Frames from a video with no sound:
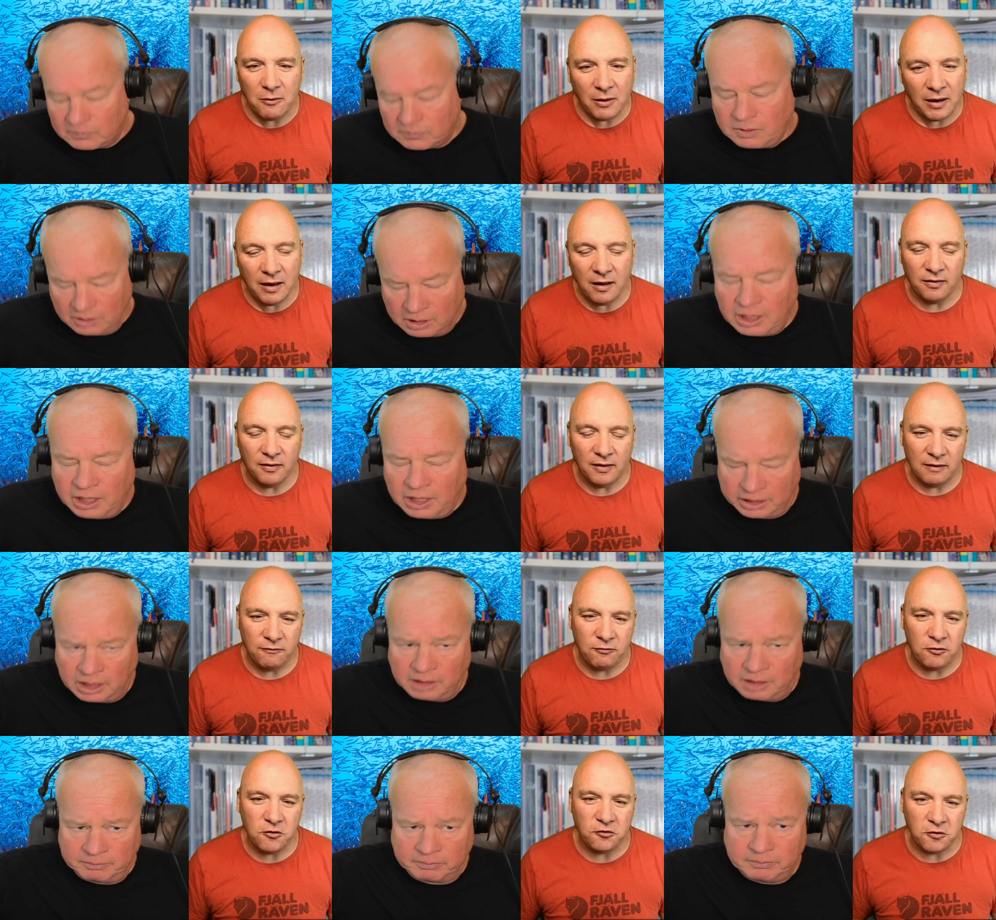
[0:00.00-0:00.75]
Speaker 1: aren't they? If
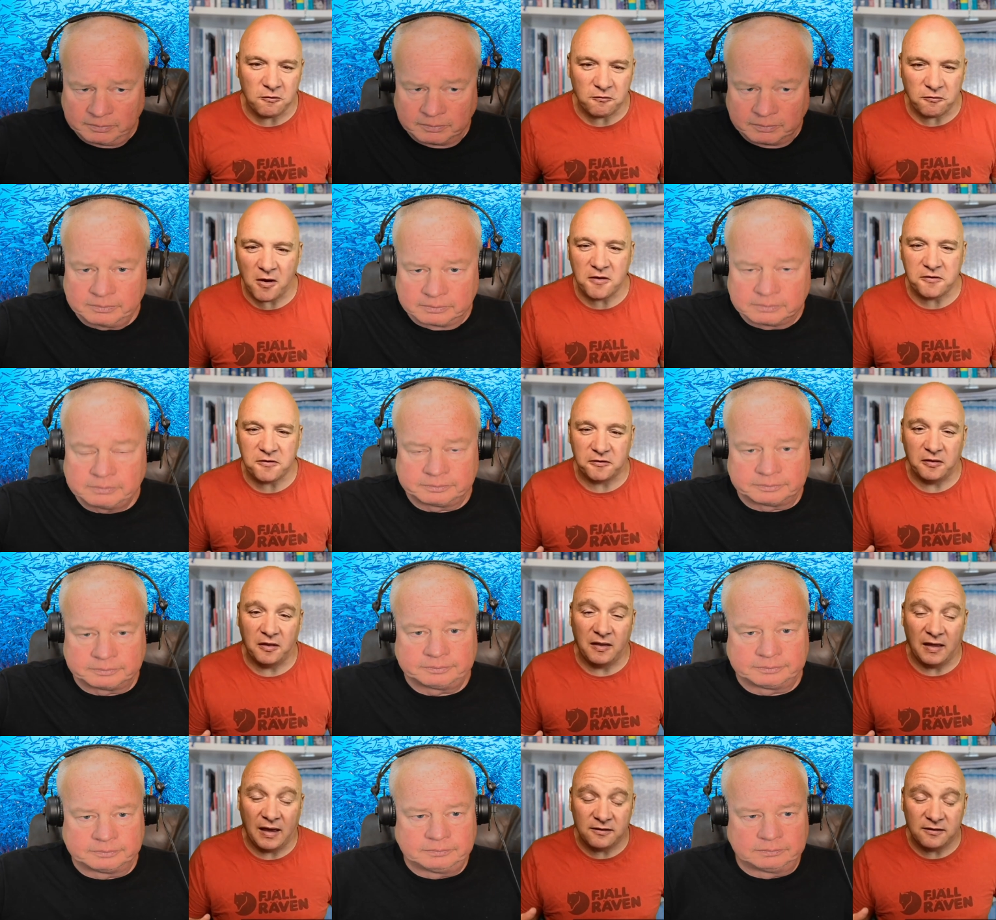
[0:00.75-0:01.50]
you shoot yeah. faster than
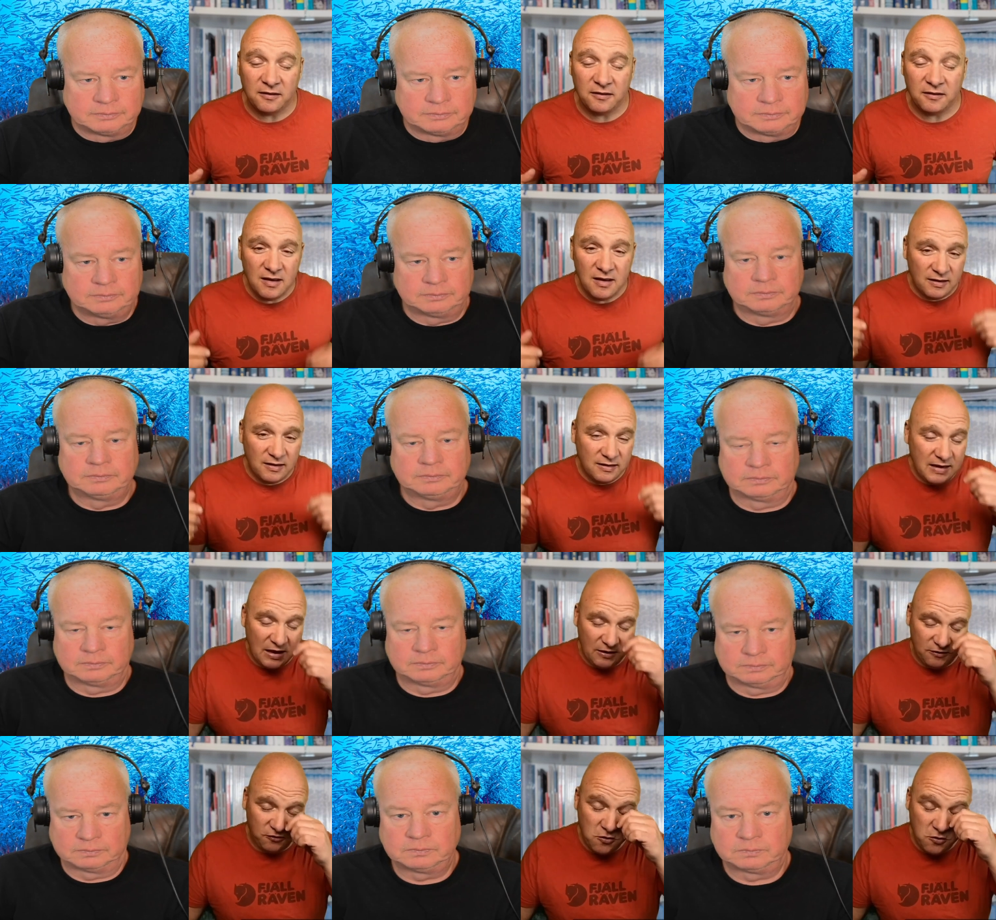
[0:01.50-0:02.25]
that,
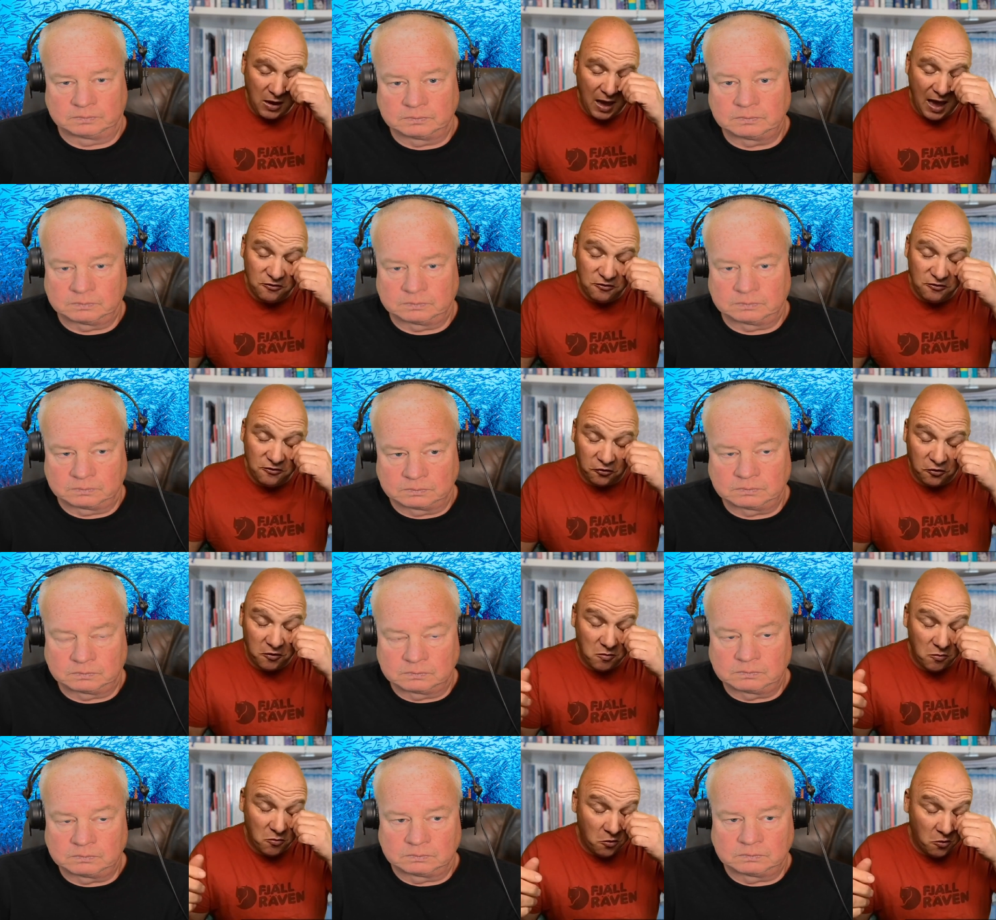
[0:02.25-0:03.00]
yes, you can shoot
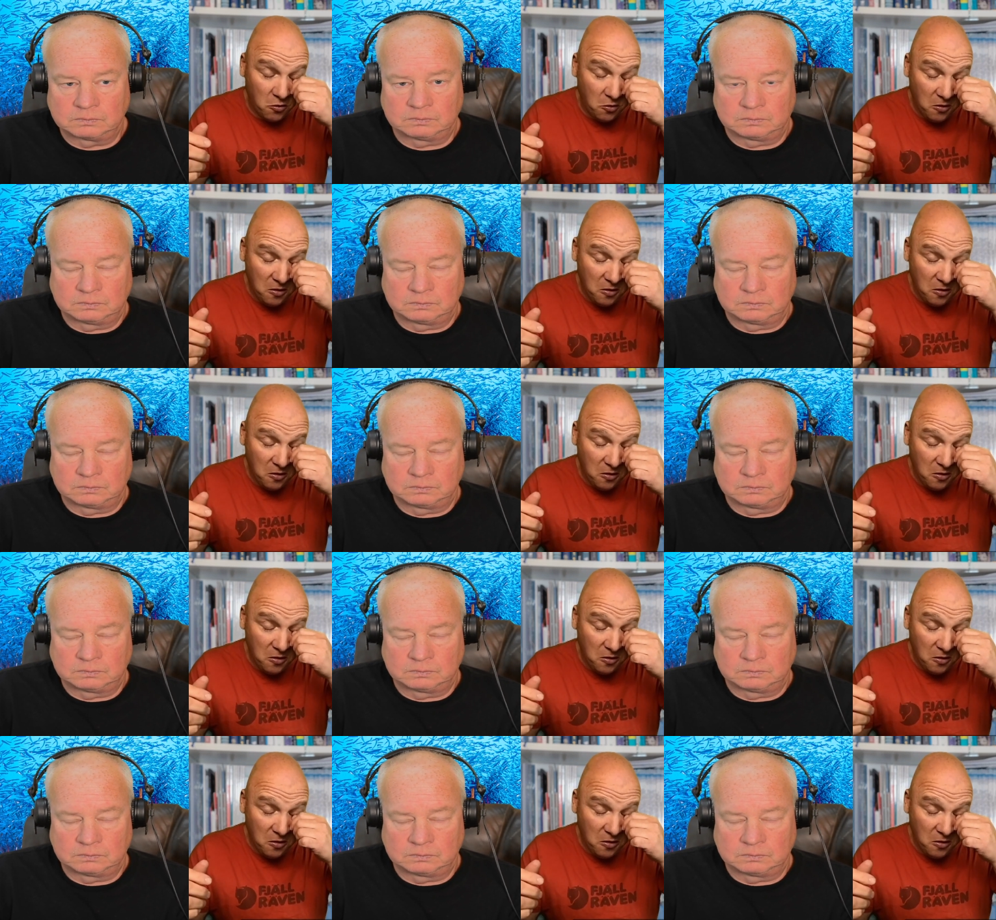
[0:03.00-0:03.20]
more,